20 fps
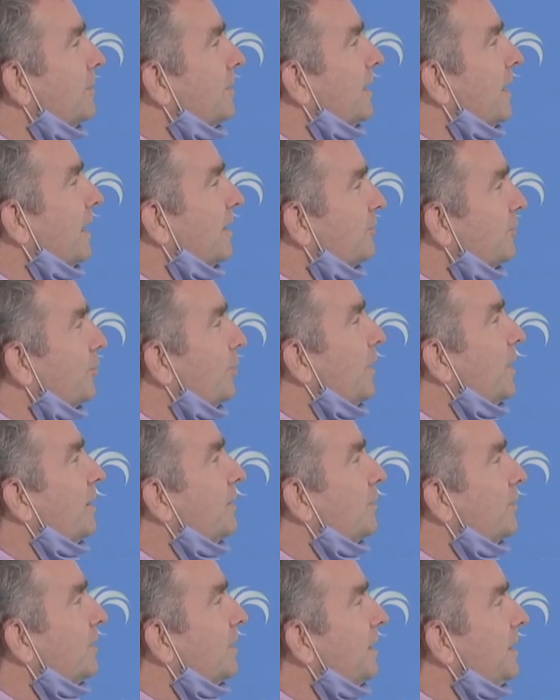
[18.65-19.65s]
that
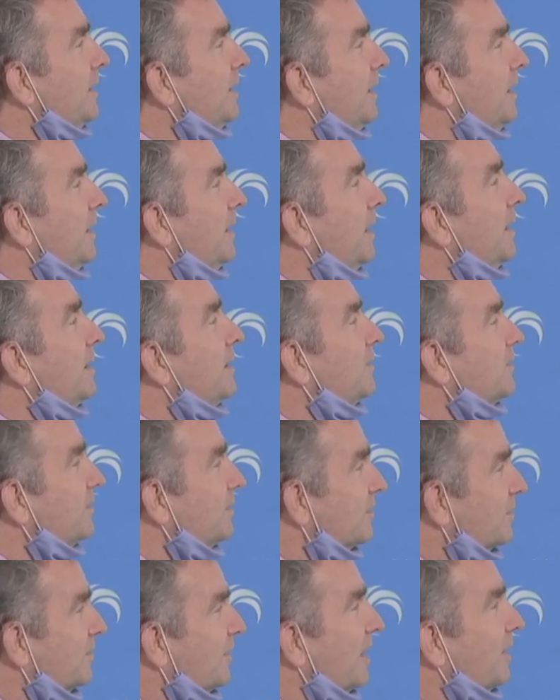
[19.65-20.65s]
S23 uh, is
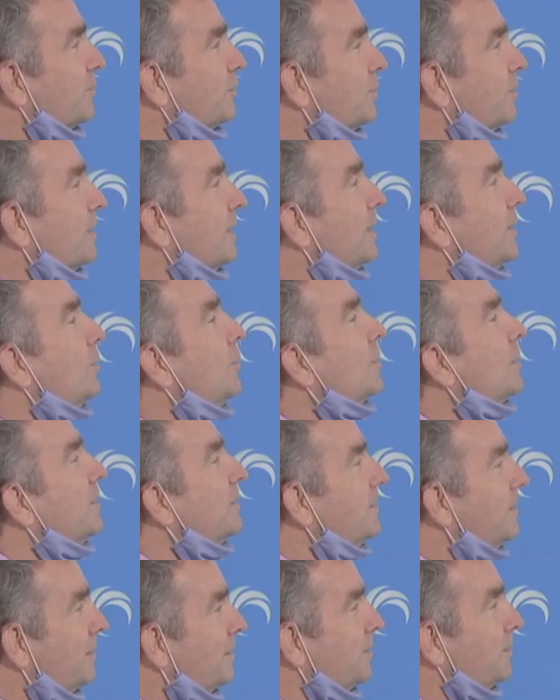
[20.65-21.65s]
successful, that it will
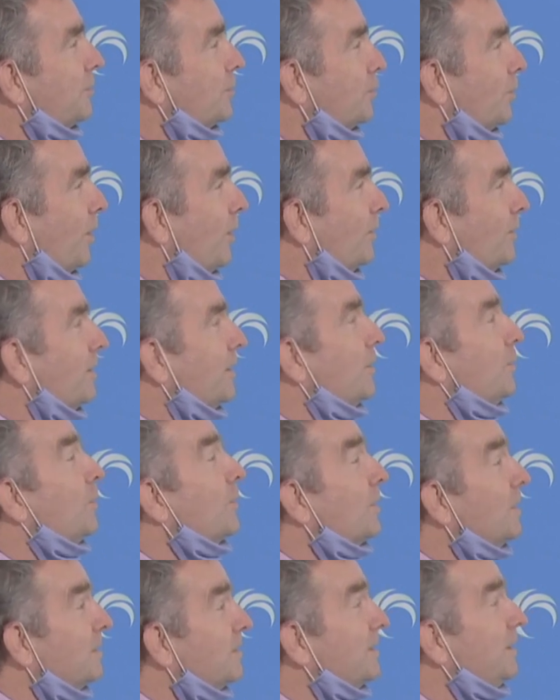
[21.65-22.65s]
continue to grow, that it
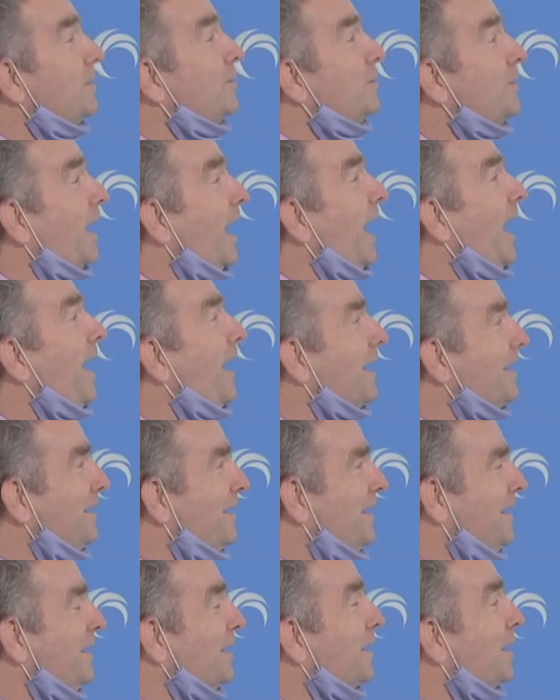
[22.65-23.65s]
will continue to add
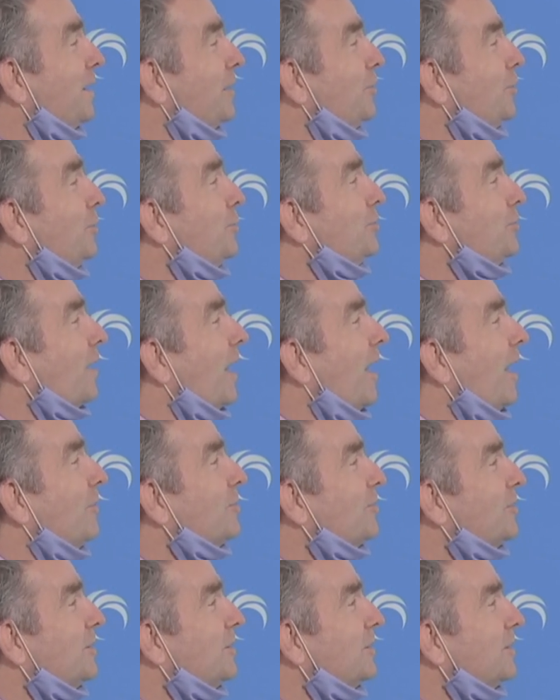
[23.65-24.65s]
uh, new
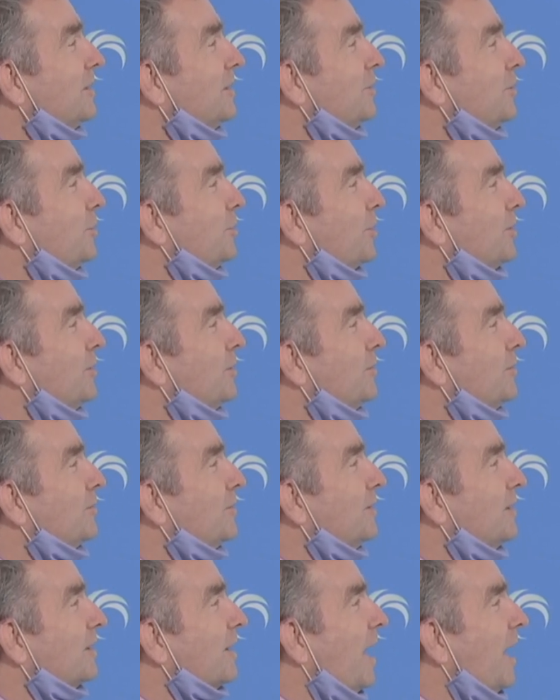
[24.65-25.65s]
jobs here in Newport News
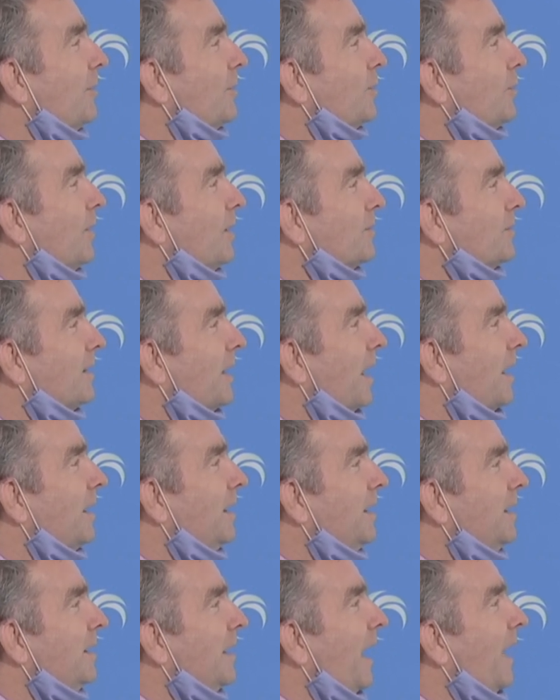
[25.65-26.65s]
and the Commonwealth. And I,
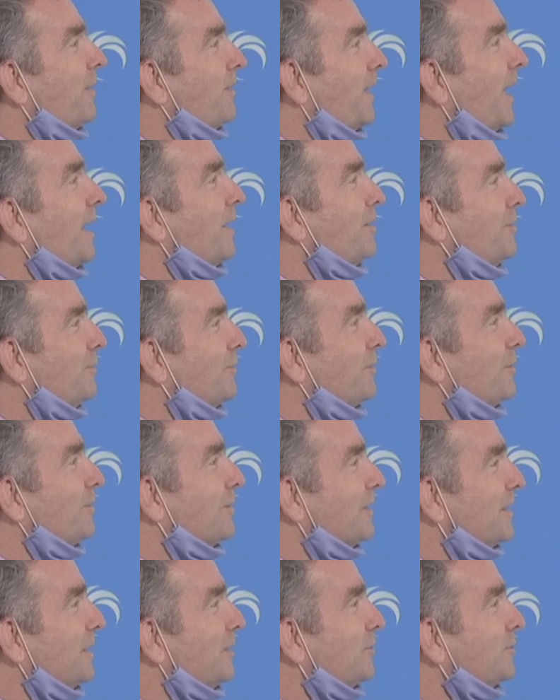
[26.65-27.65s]
I thank you for
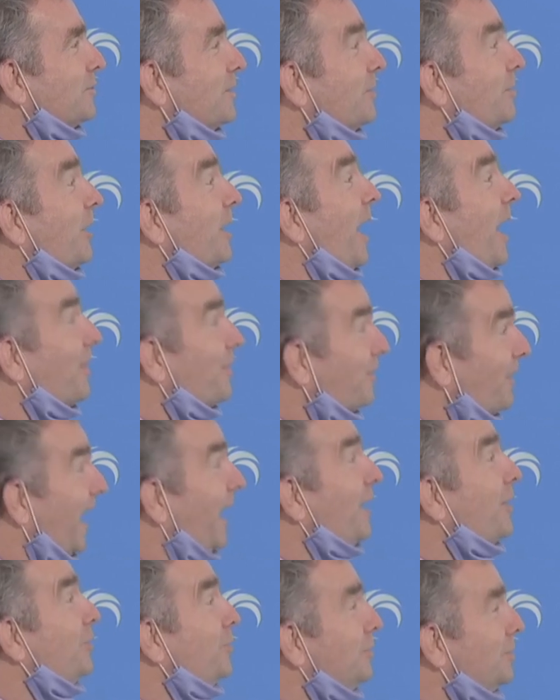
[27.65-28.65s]
your leadership, and I
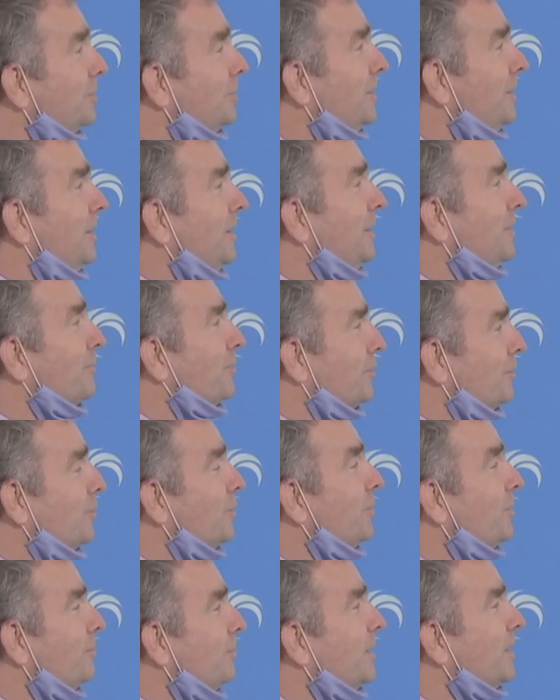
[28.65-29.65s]
thank you
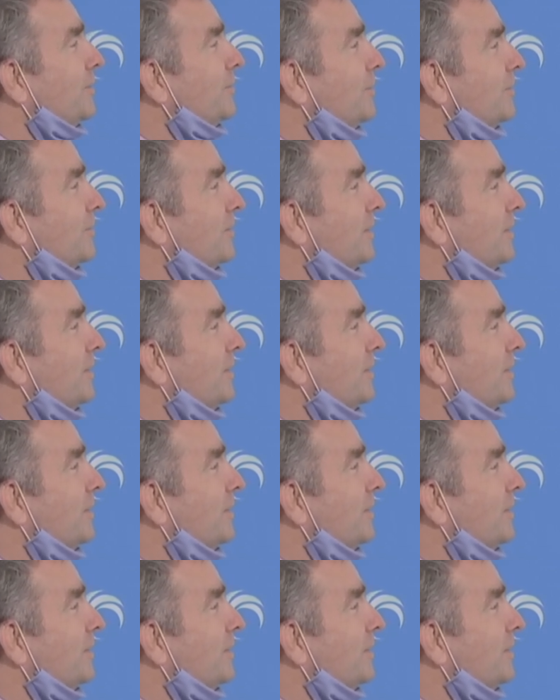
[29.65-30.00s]
doing business